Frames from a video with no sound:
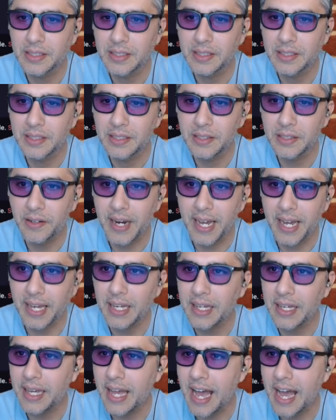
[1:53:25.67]
Great.
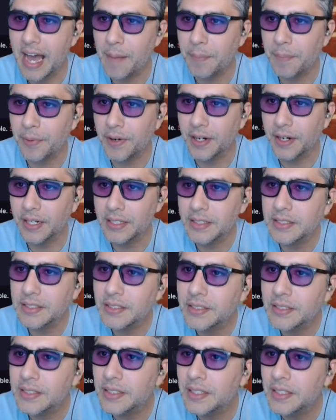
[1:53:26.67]
App works.
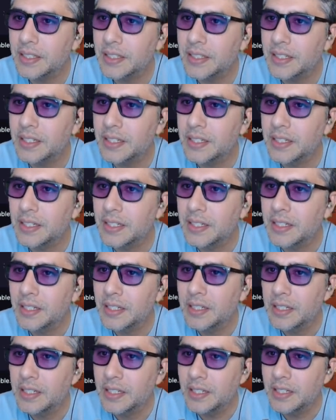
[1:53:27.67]

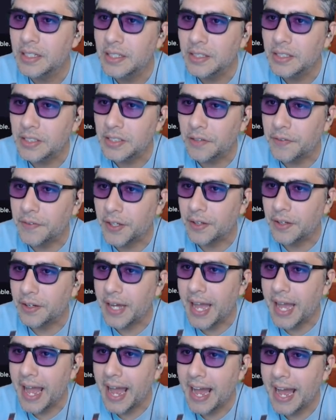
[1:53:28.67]
So if we go to
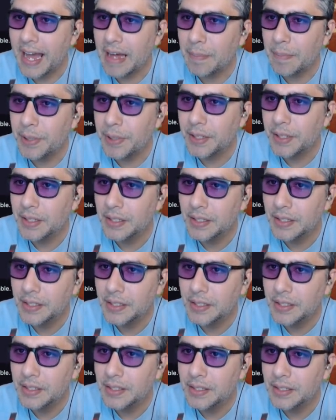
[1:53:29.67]
app,
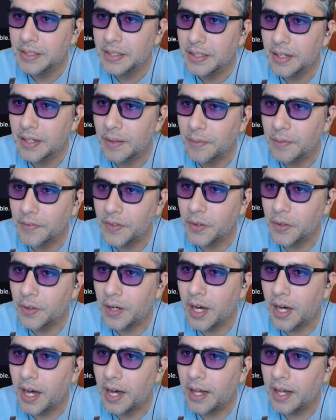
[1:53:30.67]
if we do
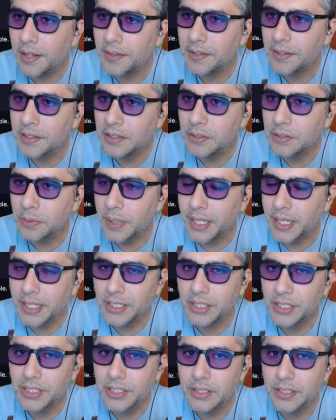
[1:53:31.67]
auth
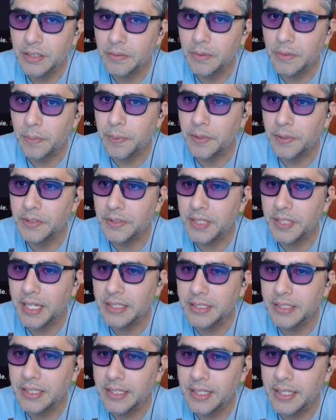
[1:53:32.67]
Twitch, we'll present
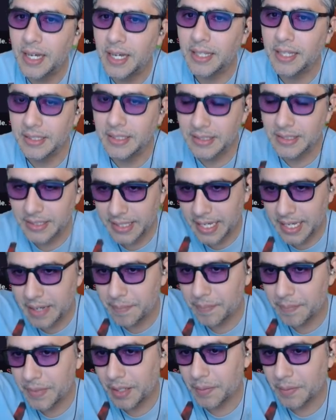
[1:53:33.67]
to the auth. Yep,
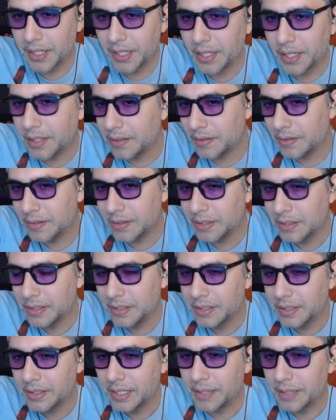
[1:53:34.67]
here we go.
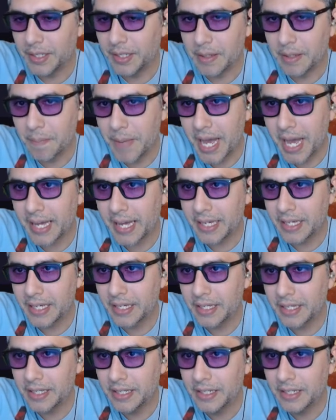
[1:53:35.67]
And we come back,
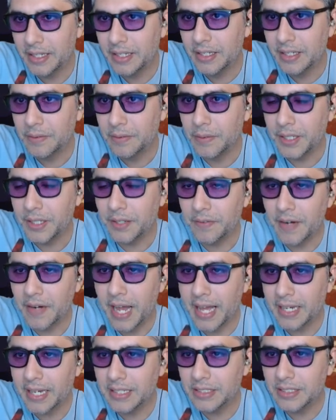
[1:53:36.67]

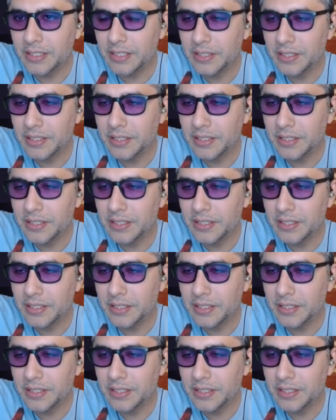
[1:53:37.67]
redirect.